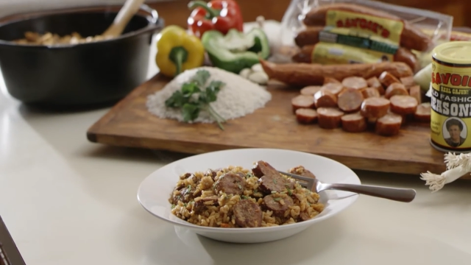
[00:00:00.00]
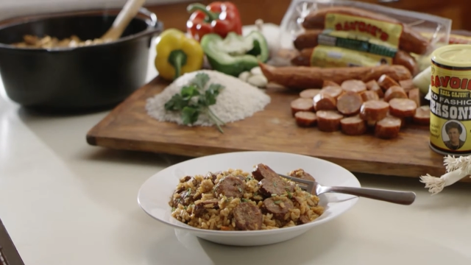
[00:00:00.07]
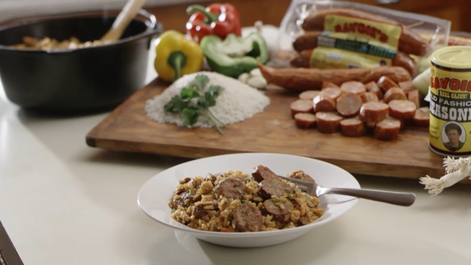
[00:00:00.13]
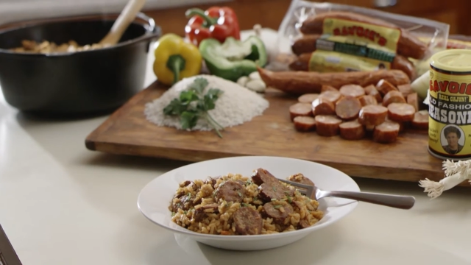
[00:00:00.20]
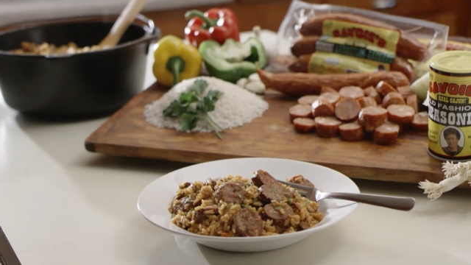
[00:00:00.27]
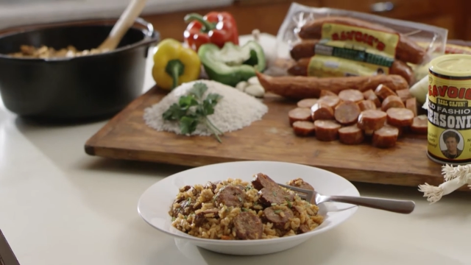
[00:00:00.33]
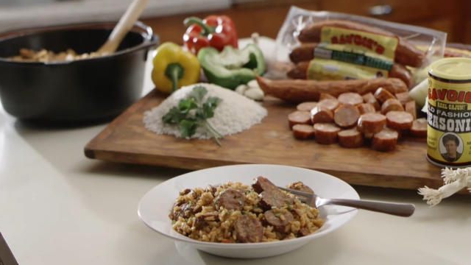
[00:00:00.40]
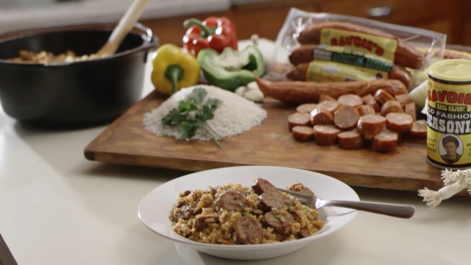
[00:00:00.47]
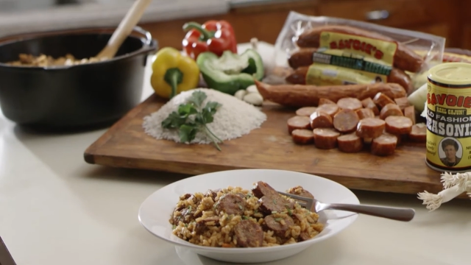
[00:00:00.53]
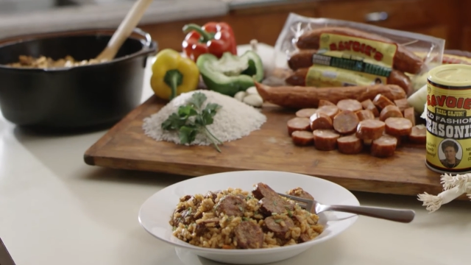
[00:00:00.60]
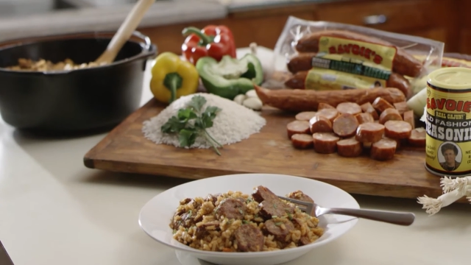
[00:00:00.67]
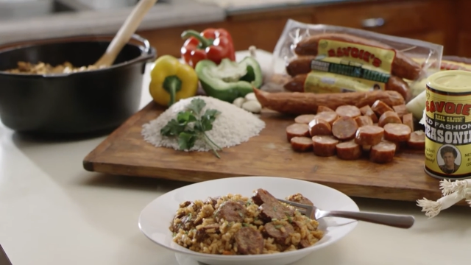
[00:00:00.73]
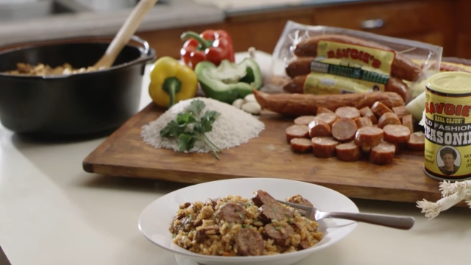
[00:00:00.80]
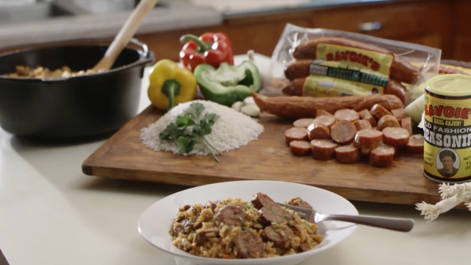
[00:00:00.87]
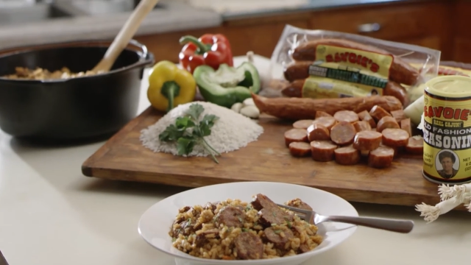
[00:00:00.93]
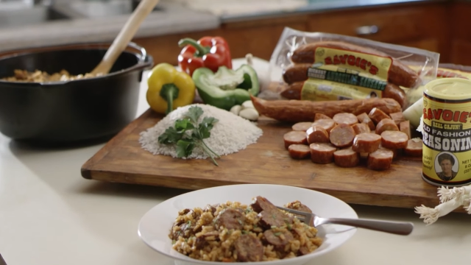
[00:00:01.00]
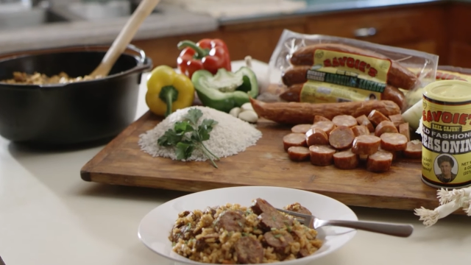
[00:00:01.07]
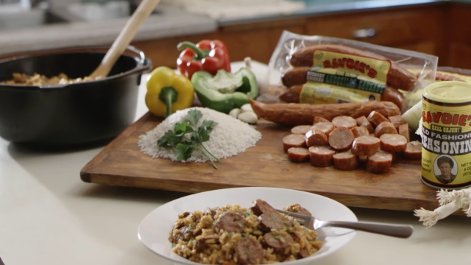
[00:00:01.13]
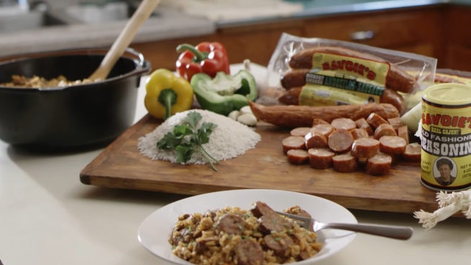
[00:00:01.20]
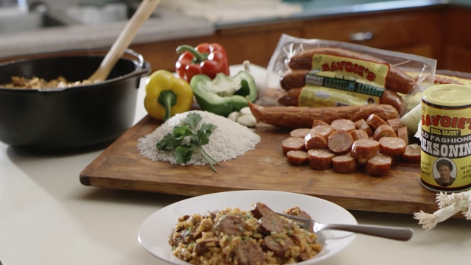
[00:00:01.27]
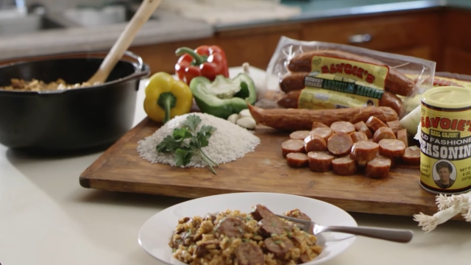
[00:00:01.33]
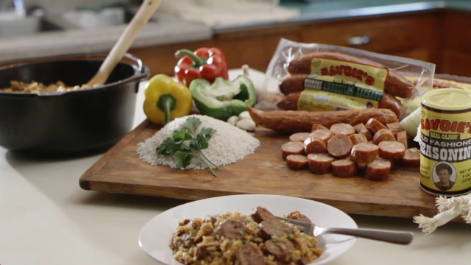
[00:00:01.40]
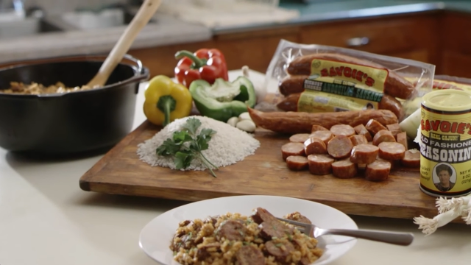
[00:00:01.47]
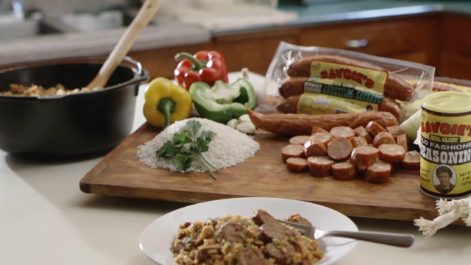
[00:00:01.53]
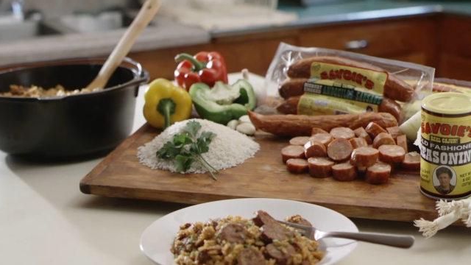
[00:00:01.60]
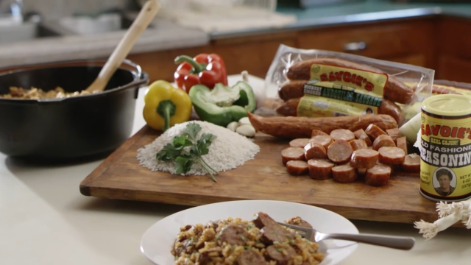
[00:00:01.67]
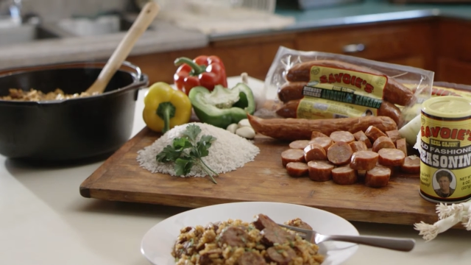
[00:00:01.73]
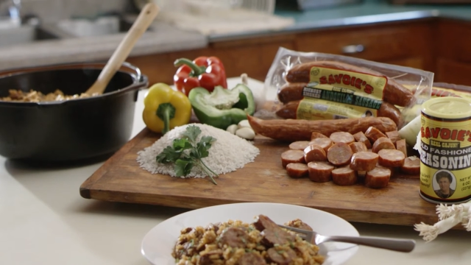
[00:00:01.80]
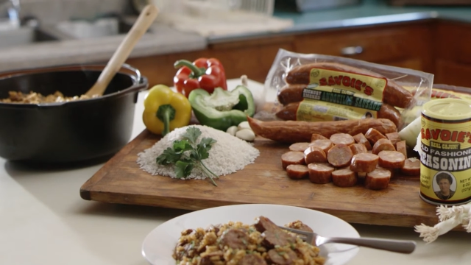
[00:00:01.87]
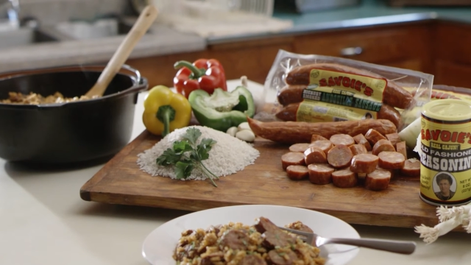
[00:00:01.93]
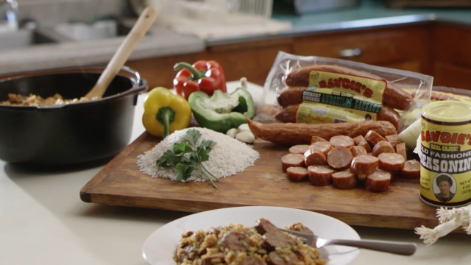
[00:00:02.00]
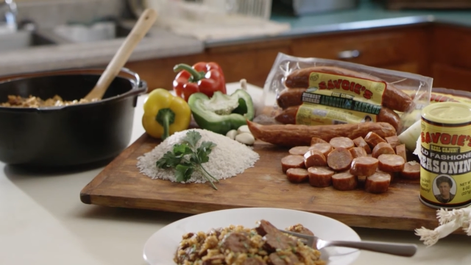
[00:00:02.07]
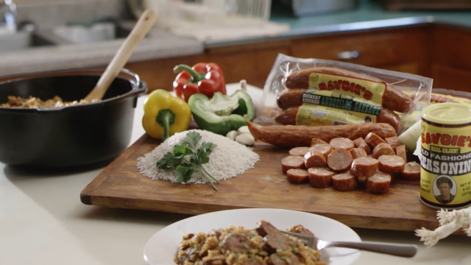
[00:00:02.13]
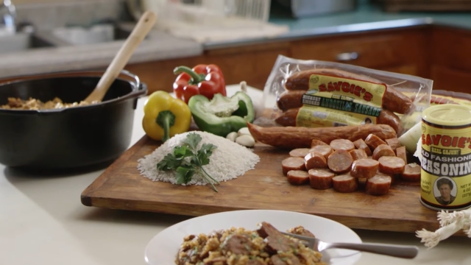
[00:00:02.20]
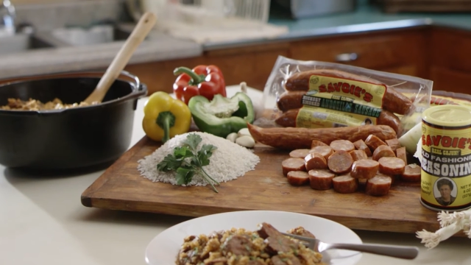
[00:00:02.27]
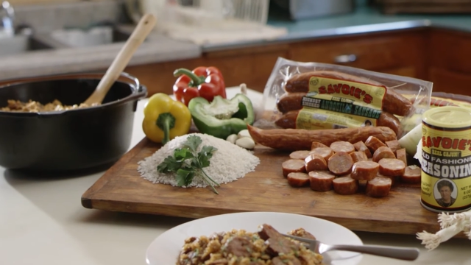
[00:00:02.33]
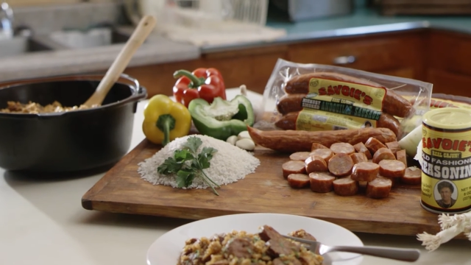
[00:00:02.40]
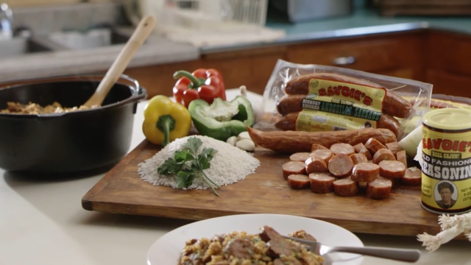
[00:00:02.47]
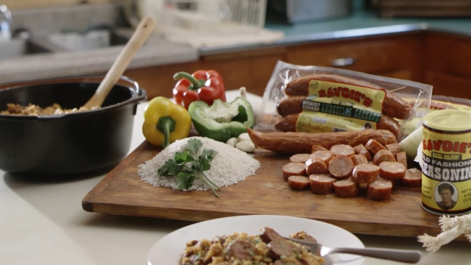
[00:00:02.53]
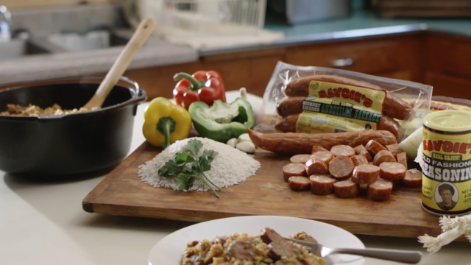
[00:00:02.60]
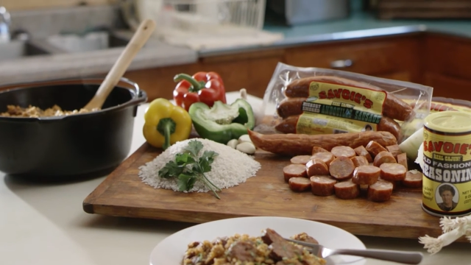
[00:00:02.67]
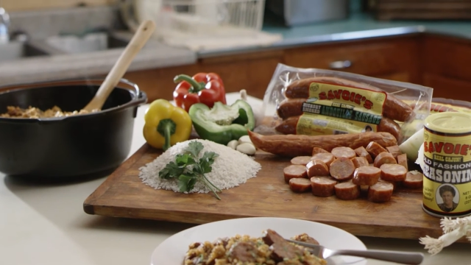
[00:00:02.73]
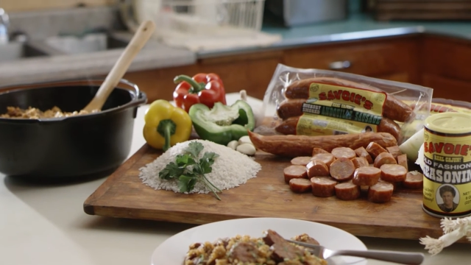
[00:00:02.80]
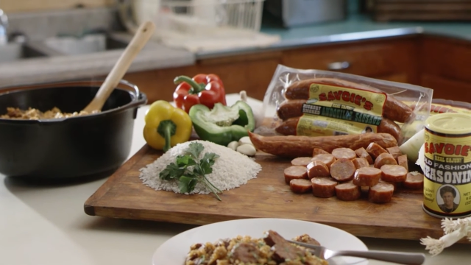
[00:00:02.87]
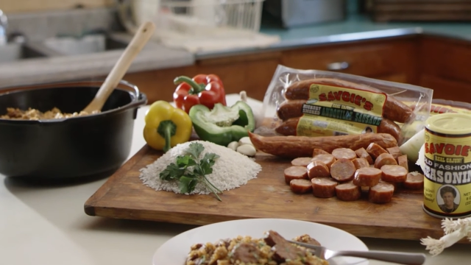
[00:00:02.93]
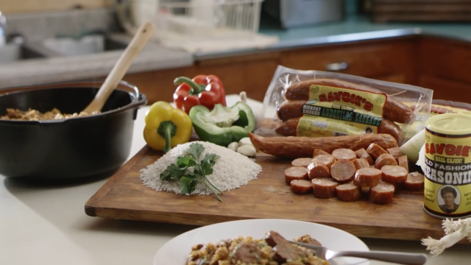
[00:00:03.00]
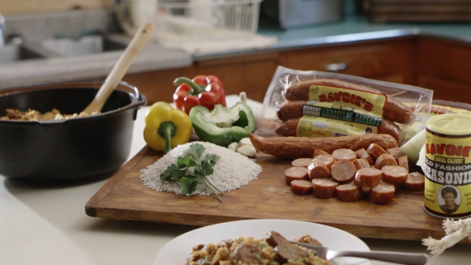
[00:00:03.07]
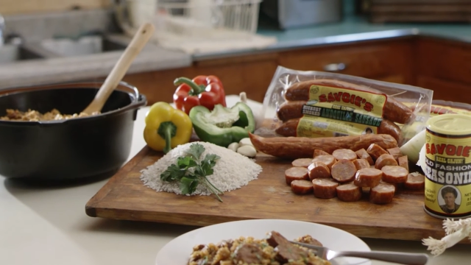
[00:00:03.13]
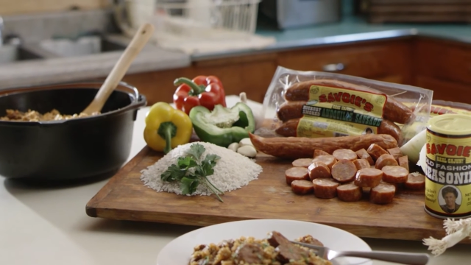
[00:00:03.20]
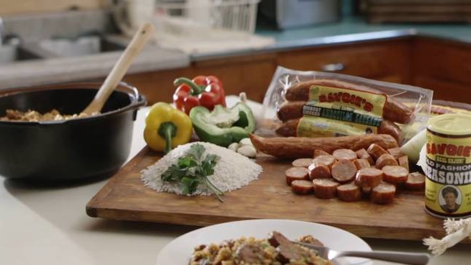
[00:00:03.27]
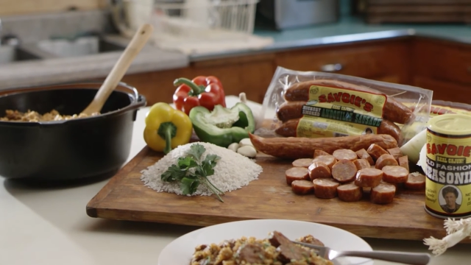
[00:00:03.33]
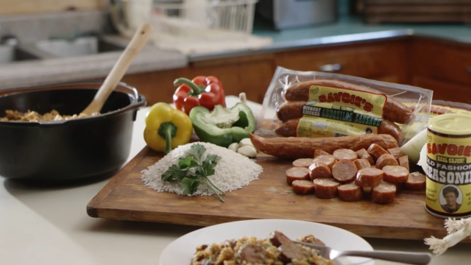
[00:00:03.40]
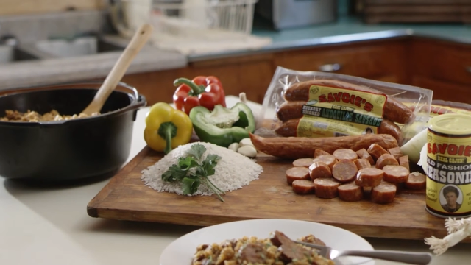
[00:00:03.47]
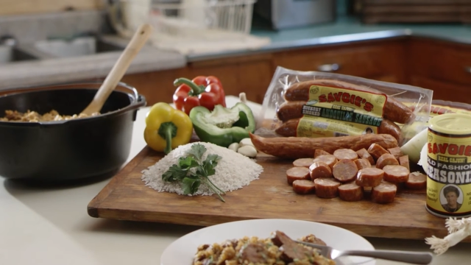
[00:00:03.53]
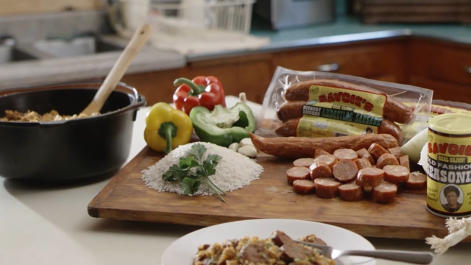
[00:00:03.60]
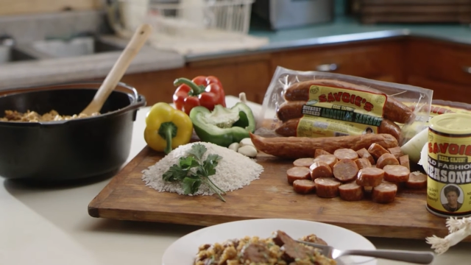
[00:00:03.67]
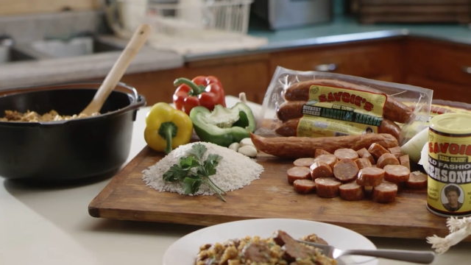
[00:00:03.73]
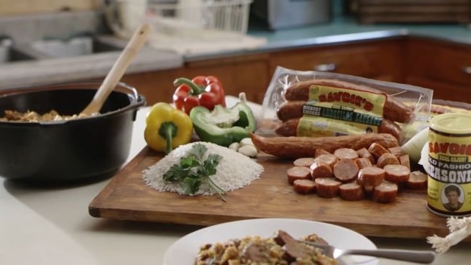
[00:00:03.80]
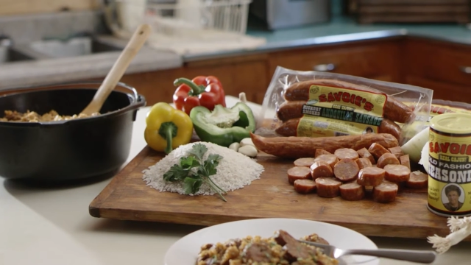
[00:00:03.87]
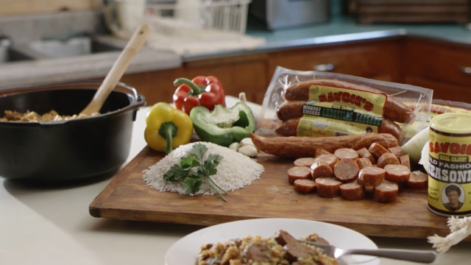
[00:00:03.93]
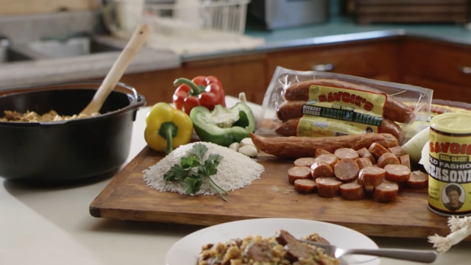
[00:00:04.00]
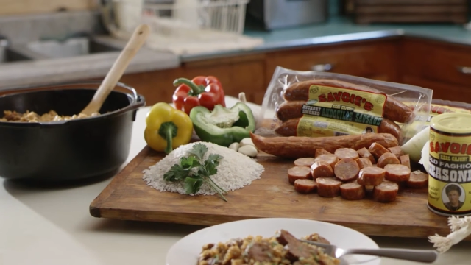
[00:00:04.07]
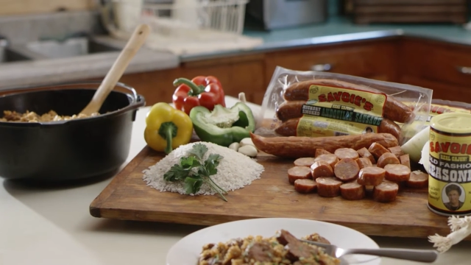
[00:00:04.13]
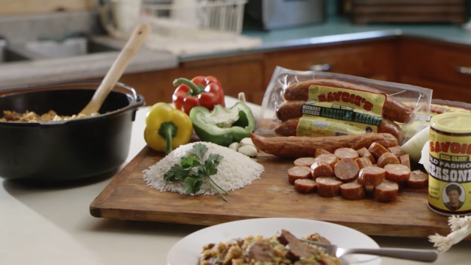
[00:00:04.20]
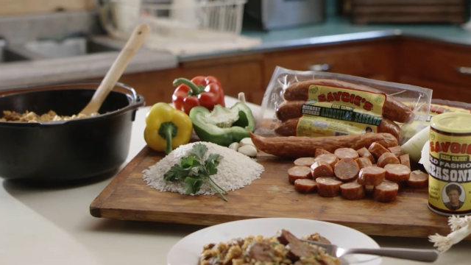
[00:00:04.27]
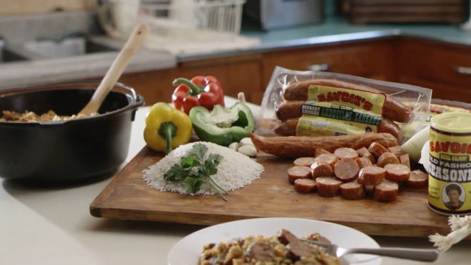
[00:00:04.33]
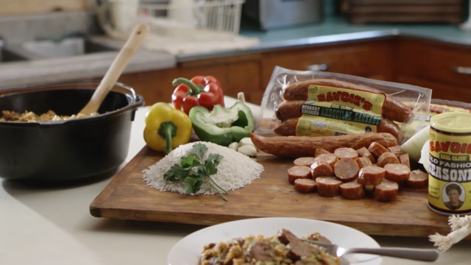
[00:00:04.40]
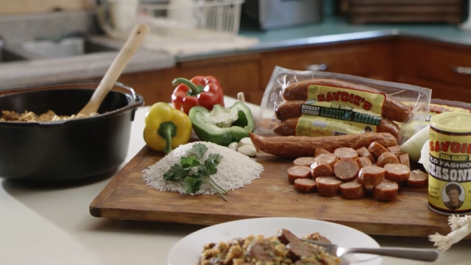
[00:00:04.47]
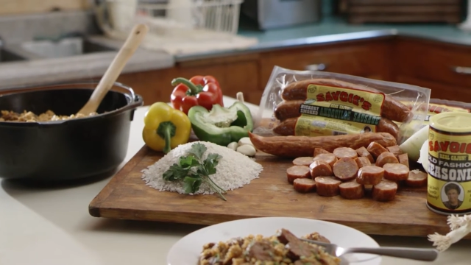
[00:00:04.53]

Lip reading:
Nobody's mouth can be seen.